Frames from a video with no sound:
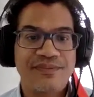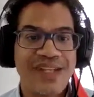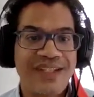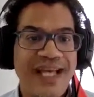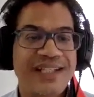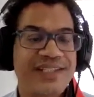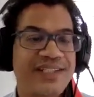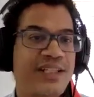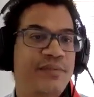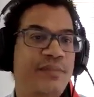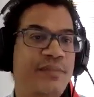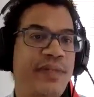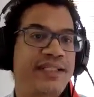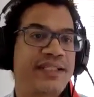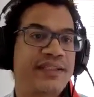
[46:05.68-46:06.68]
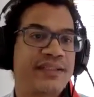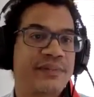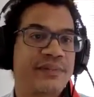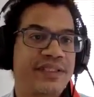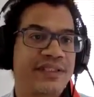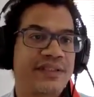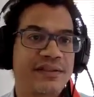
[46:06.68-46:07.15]
That still matters. I
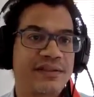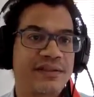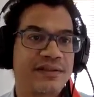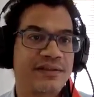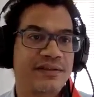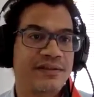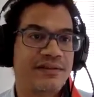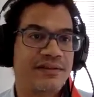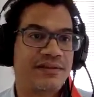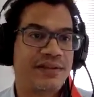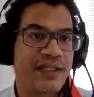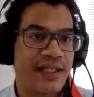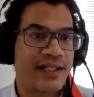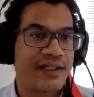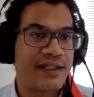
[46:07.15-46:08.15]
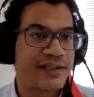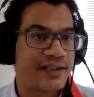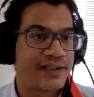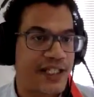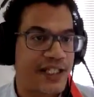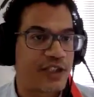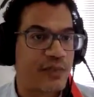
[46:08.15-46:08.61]
mean, the health
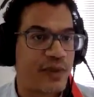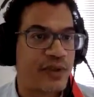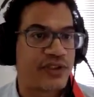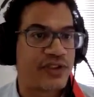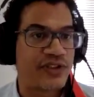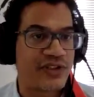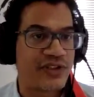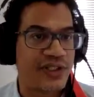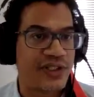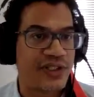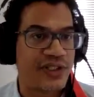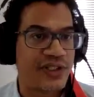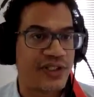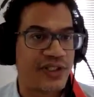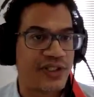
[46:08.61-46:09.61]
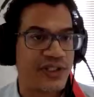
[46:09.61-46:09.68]
experts are still the health